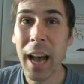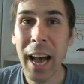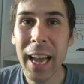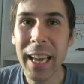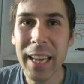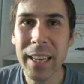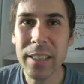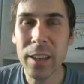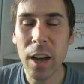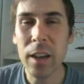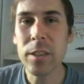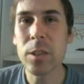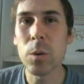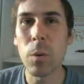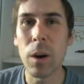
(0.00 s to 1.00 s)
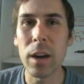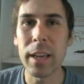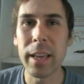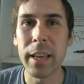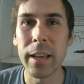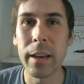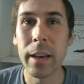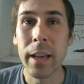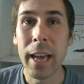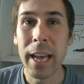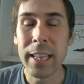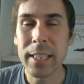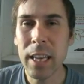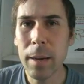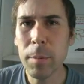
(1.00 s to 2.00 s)
I had a doctor walk in
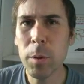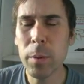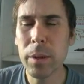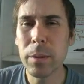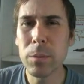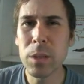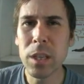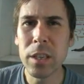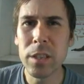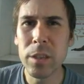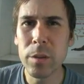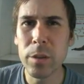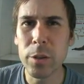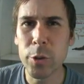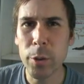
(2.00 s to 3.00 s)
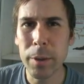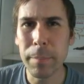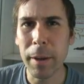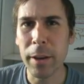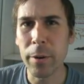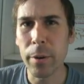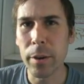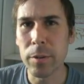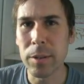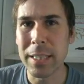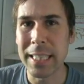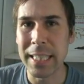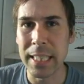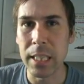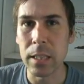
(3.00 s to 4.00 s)
and tell me what he was going to do to treat my Crohn's
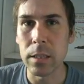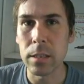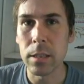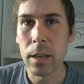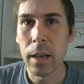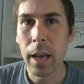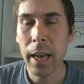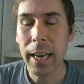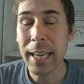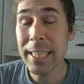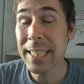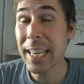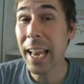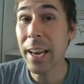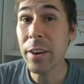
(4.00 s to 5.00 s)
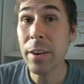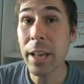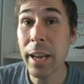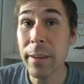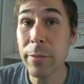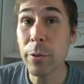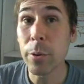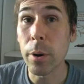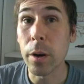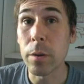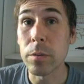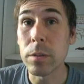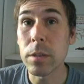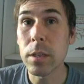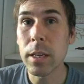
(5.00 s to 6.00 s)
disease. And I said, I don't have
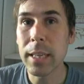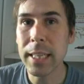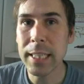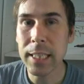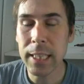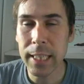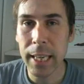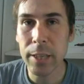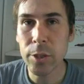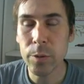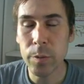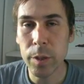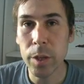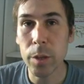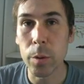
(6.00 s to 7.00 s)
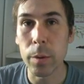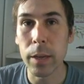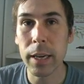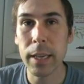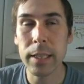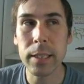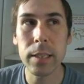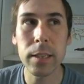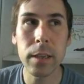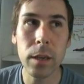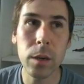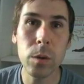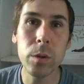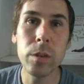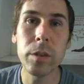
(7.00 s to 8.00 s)
Crohn's. And he said, yes, you do. And I said,
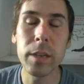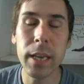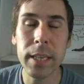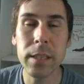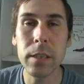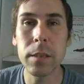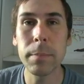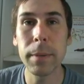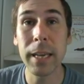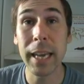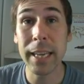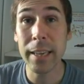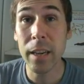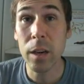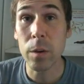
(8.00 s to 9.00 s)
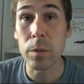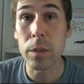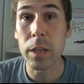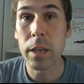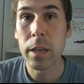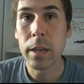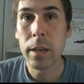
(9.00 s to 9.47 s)
no, you tested me, I don't.